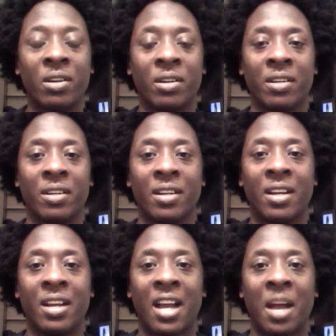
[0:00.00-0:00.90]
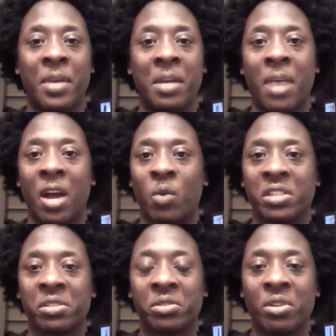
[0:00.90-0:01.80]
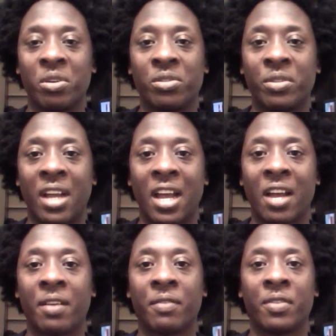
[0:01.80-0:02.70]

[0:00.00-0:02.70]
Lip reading: or how many biracial children you have,